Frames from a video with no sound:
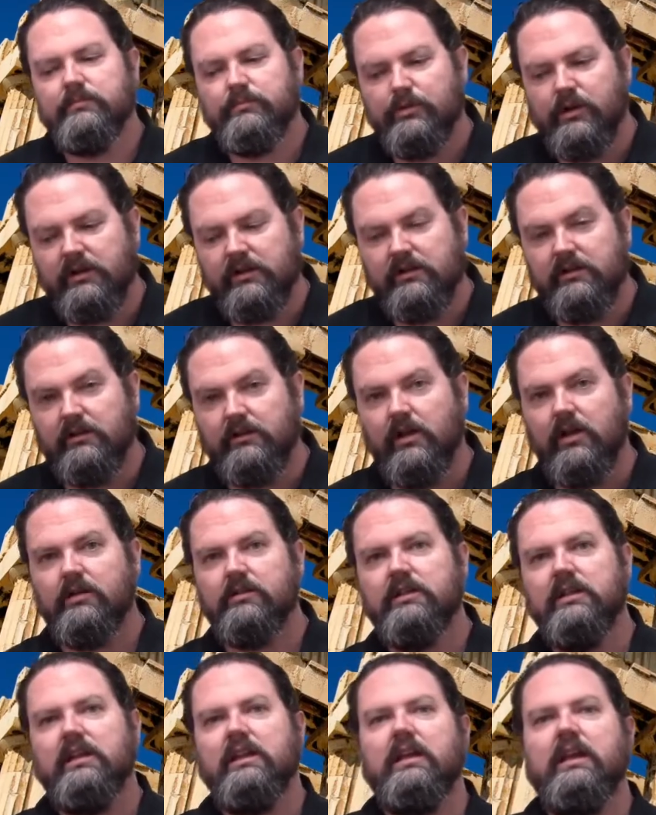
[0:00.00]
prodded
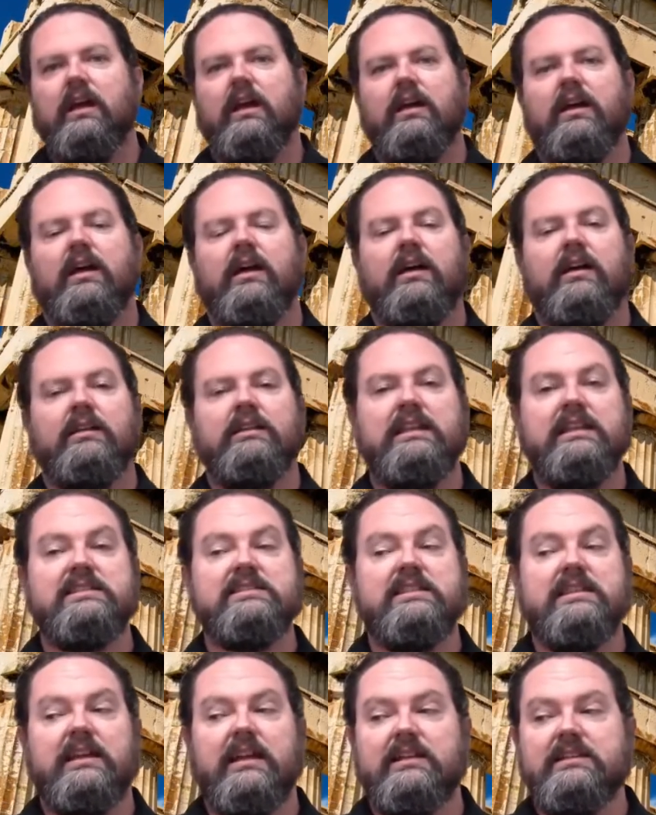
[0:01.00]
along, uh,
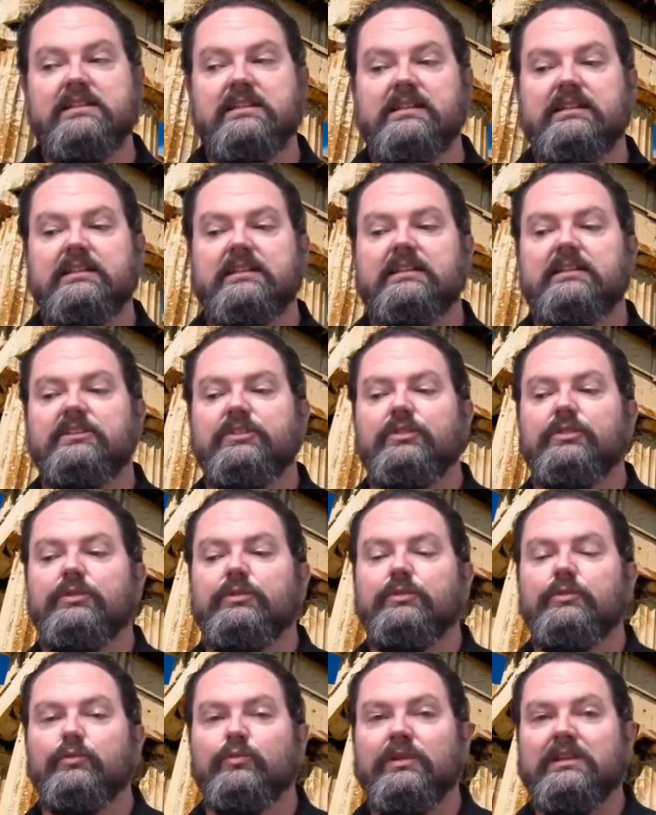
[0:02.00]
gets the idea
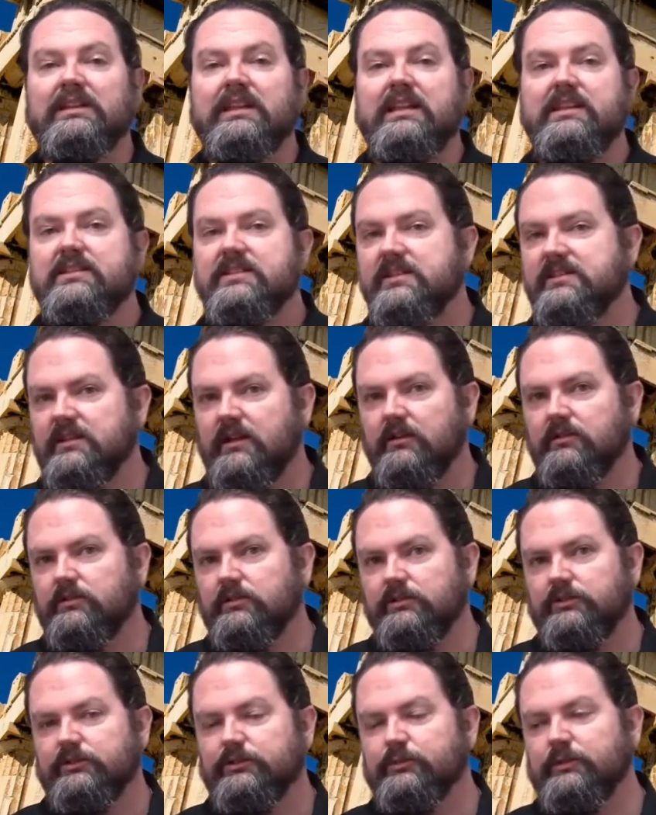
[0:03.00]
to release his
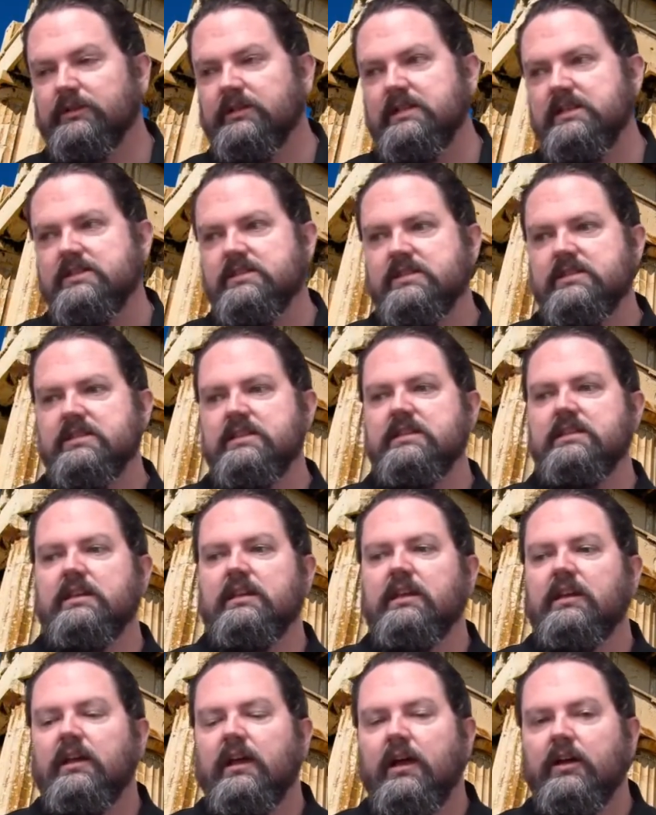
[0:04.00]
uncles, release the
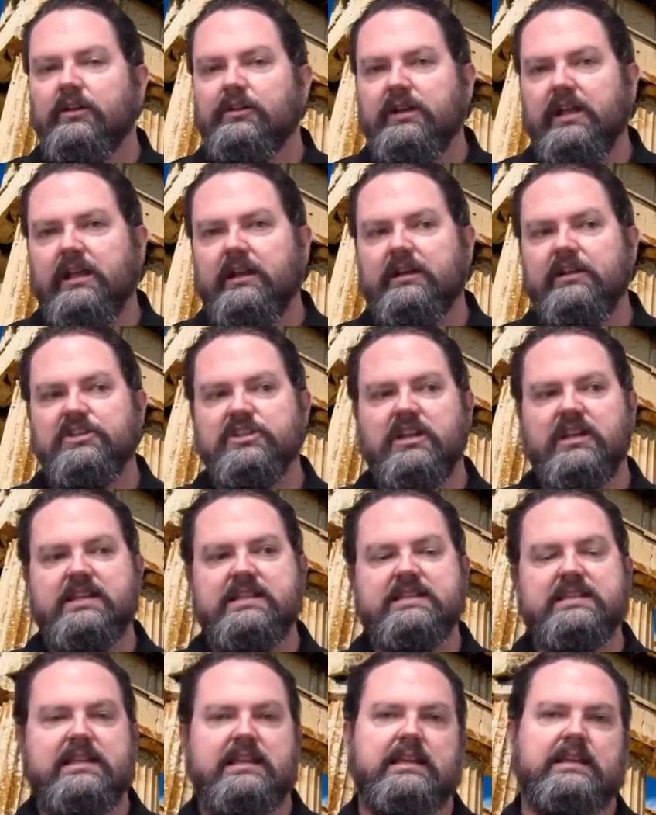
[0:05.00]
hundred-handed
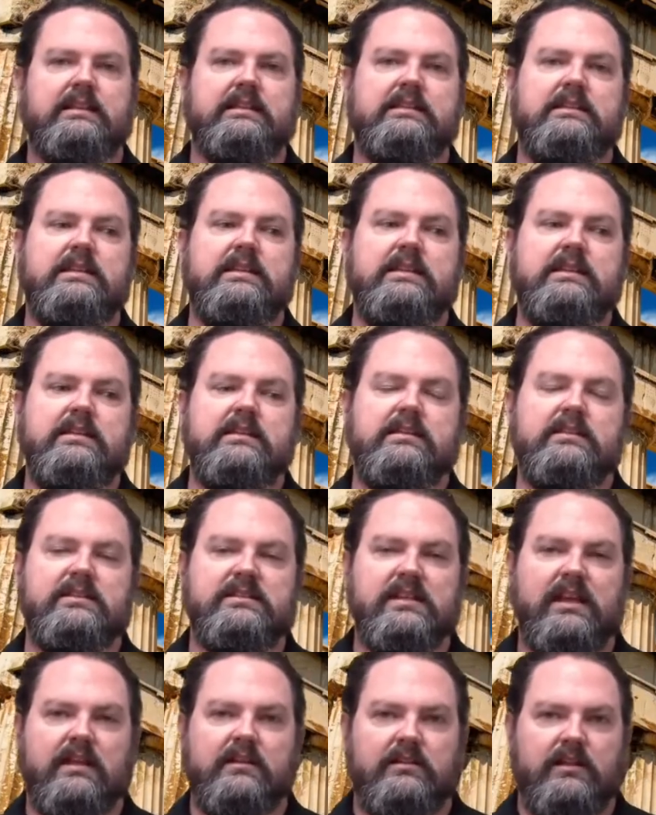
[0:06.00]
giants and the
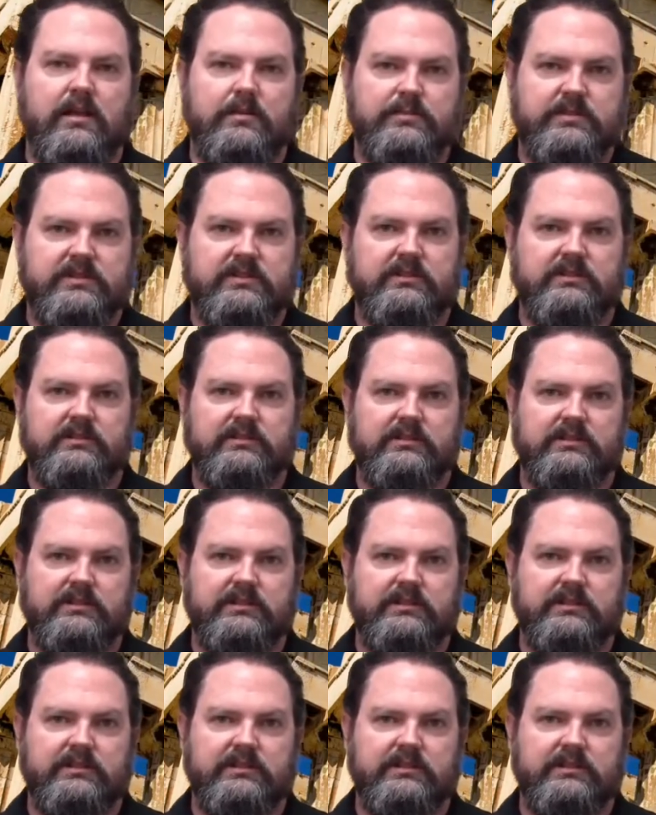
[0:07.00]
Cyclops.